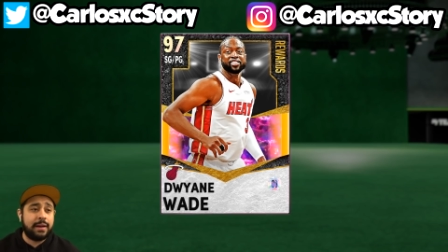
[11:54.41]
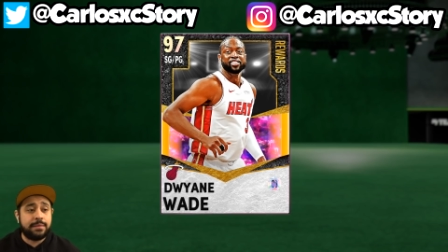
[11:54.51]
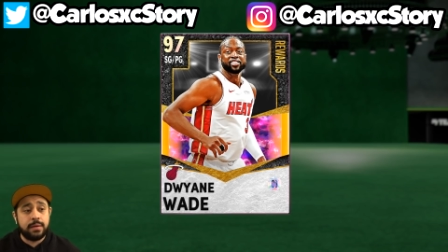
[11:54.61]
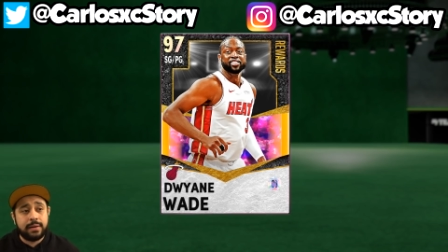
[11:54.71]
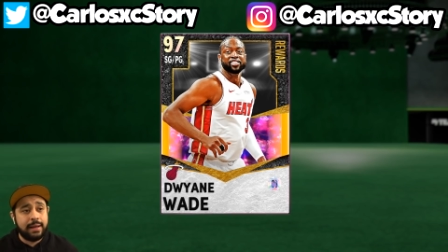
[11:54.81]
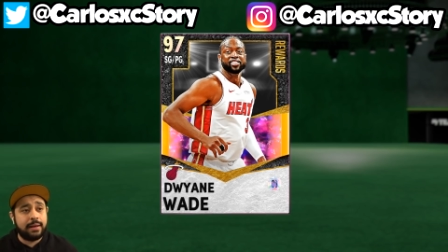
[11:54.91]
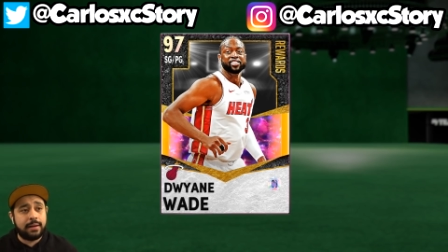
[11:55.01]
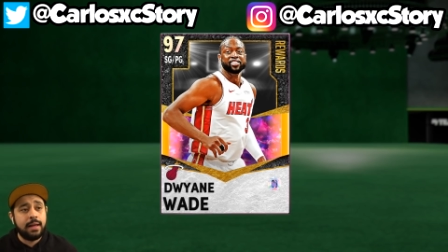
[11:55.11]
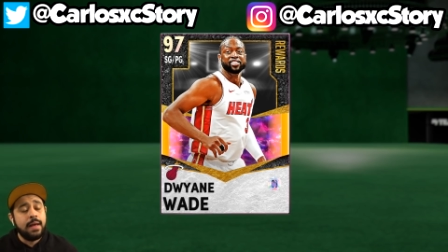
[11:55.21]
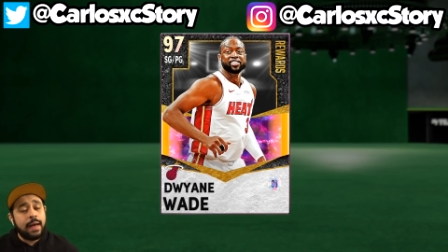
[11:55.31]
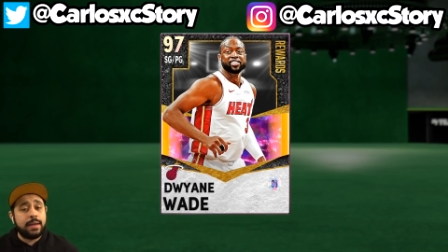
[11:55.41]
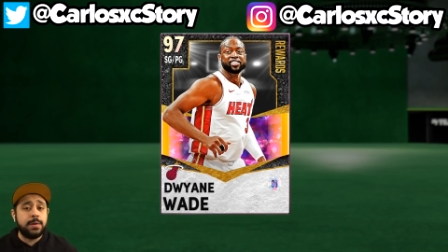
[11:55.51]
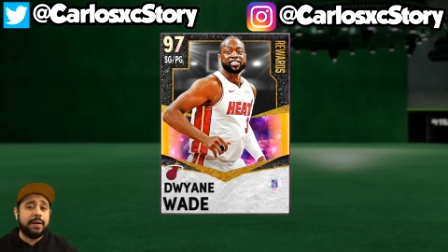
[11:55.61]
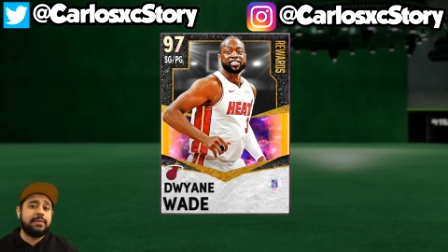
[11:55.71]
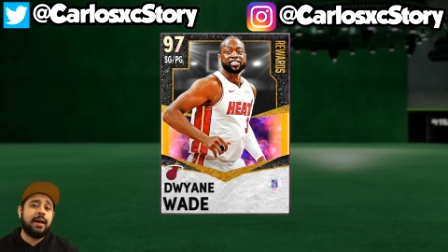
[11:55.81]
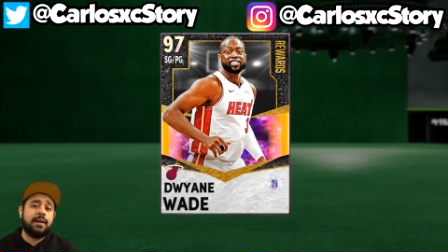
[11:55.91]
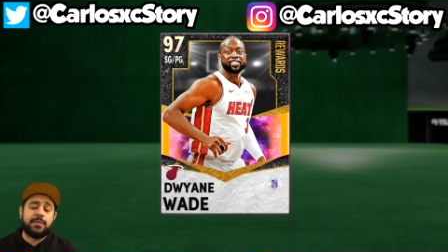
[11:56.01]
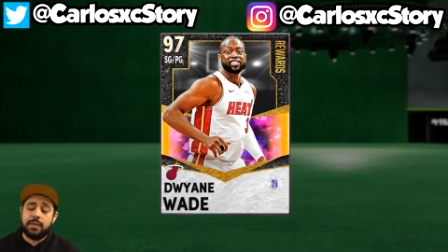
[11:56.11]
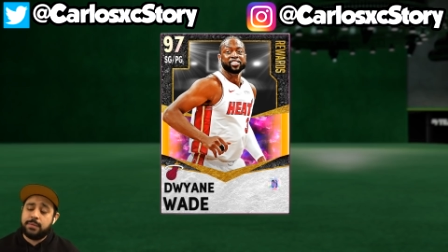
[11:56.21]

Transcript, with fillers: If you did, and you're excited for the